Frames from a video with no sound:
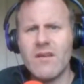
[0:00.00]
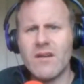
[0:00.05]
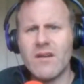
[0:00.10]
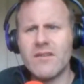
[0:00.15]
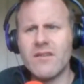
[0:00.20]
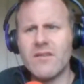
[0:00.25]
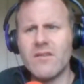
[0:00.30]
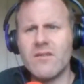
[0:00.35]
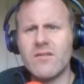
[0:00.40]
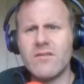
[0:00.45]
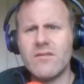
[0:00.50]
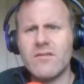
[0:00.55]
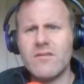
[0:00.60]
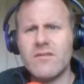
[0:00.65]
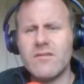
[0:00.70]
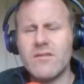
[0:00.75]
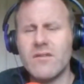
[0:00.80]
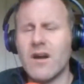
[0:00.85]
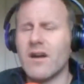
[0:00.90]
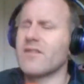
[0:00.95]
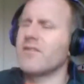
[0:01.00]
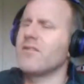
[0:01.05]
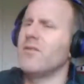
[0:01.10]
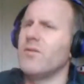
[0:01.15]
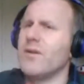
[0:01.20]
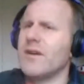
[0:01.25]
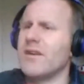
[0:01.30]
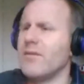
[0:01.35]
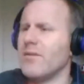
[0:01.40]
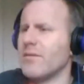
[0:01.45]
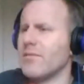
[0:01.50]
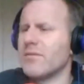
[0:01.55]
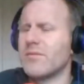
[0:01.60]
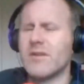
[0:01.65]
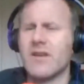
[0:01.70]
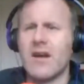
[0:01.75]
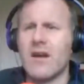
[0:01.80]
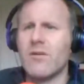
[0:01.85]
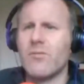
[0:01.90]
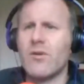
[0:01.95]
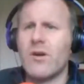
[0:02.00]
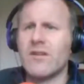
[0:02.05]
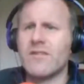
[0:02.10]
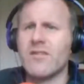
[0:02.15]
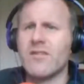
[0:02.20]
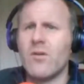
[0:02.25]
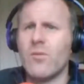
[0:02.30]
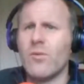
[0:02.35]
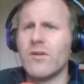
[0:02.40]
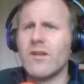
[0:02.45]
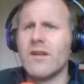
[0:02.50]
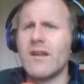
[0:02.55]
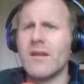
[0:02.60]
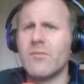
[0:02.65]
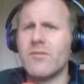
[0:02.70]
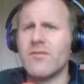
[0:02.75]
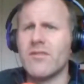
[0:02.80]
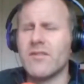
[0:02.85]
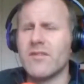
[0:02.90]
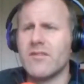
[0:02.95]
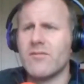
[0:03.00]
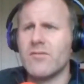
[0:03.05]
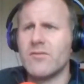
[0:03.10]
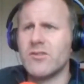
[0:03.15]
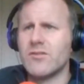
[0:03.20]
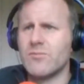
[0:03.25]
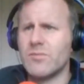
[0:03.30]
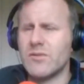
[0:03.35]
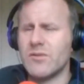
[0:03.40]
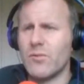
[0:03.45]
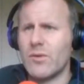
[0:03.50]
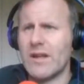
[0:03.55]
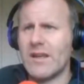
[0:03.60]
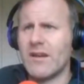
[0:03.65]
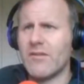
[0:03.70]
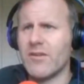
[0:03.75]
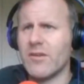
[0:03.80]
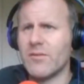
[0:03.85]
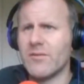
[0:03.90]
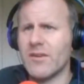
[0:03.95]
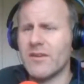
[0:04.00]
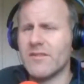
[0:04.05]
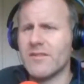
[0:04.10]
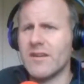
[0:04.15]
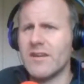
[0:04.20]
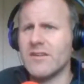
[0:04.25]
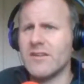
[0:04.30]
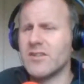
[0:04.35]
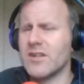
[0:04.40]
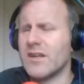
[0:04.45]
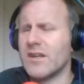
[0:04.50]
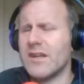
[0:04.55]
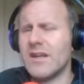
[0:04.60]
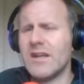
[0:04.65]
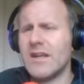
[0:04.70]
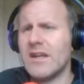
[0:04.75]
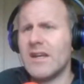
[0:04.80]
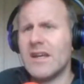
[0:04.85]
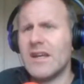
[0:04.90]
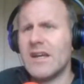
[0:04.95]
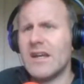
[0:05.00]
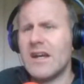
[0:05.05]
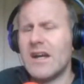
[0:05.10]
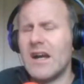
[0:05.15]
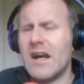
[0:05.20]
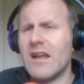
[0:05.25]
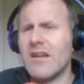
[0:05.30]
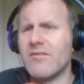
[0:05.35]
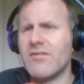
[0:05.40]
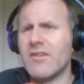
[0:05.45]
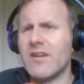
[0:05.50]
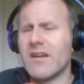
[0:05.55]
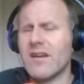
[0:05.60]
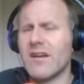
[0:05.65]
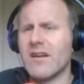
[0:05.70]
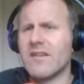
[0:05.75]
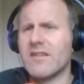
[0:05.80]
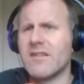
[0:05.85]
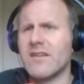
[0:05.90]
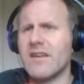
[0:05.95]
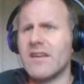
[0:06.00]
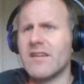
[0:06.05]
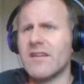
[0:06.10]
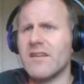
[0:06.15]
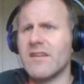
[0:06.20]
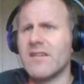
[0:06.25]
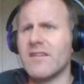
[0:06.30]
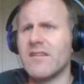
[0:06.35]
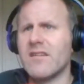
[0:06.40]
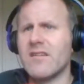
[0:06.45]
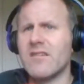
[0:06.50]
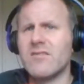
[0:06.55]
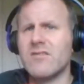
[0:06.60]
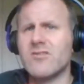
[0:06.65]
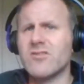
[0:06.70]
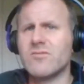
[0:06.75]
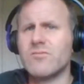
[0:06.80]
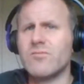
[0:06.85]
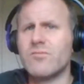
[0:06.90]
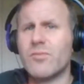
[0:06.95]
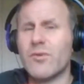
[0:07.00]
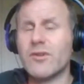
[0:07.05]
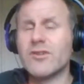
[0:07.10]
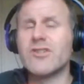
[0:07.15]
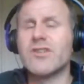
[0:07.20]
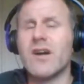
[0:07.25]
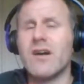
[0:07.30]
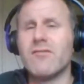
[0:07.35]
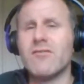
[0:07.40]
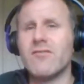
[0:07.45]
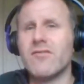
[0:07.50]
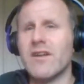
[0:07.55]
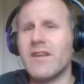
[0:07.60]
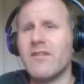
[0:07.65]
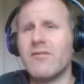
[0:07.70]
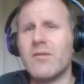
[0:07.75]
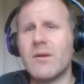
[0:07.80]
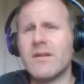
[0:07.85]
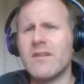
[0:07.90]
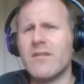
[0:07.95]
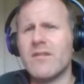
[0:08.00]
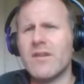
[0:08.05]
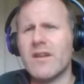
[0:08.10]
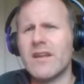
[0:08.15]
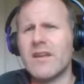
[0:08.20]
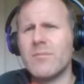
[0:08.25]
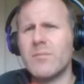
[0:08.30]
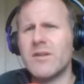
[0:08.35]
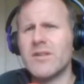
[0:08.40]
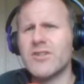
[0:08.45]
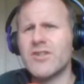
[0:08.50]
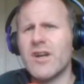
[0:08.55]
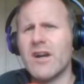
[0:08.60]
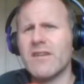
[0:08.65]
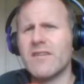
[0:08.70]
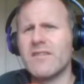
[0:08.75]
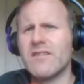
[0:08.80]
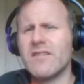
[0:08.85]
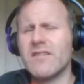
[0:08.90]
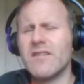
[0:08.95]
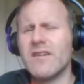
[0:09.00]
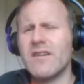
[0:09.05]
I don't know. Anyway, but I saw one clip of it while Eric was on stage, and a fella got hit and just brushed off of, and he went down like he'd been shot,